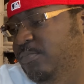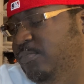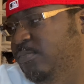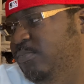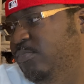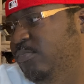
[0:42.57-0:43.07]

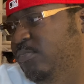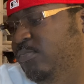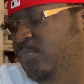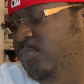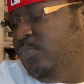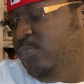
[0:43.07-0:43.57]

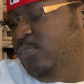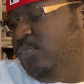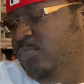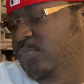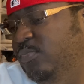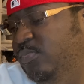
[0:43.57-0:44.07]

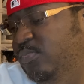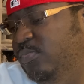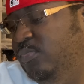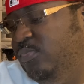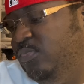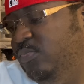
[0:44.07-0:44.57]

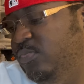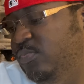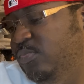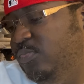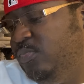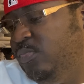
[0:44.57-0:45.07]

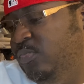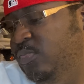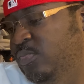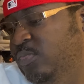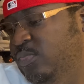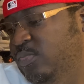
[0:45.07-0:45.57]

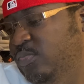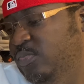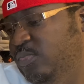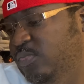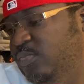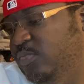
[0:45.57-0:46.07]

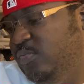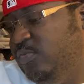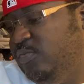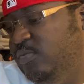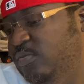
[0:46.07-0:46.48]
(silent)